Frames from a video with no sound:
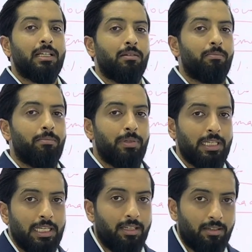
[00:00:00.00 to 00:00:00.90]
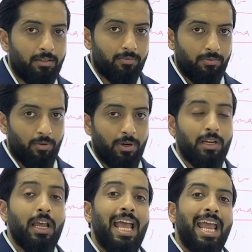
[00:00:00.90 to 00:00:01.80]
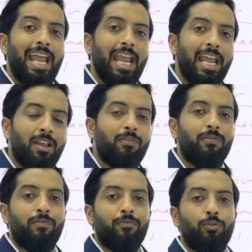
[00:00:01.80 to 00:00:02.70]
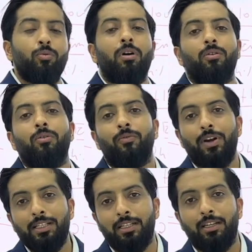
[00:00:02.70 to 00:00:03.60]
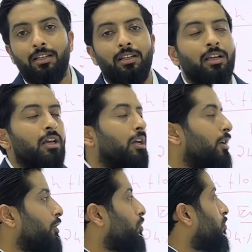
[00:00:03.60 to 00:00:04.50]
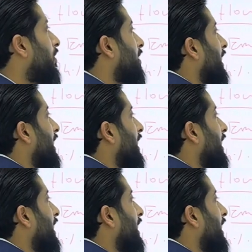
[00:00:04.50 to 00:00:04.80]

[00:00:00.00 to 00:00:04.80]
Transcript: complete, right? If you are a resident, you are